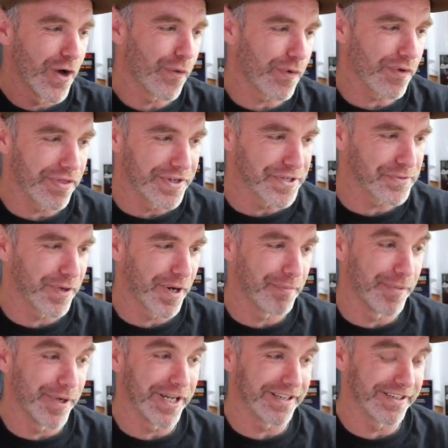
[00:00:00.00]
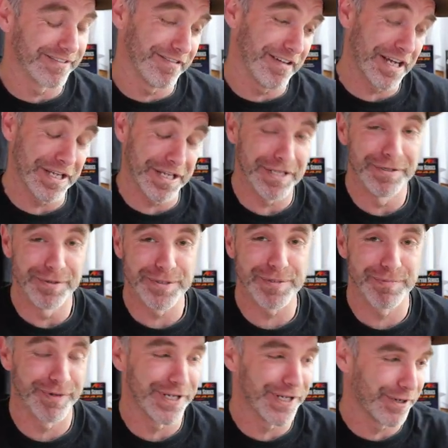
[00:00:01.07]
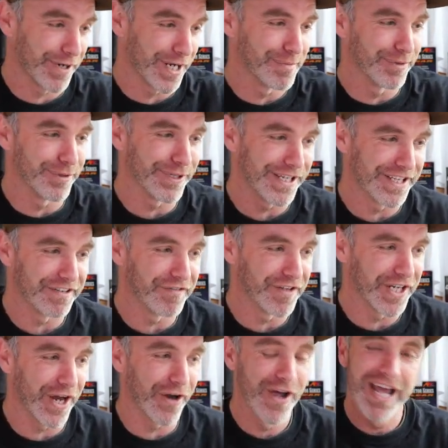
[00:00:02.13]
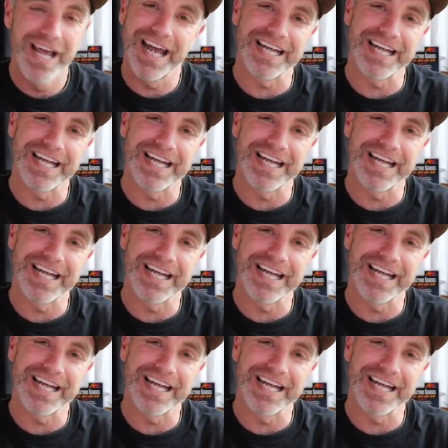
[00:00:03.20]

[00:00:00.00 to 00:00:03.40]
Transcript: with this one, but it looks pretty incredible in the video.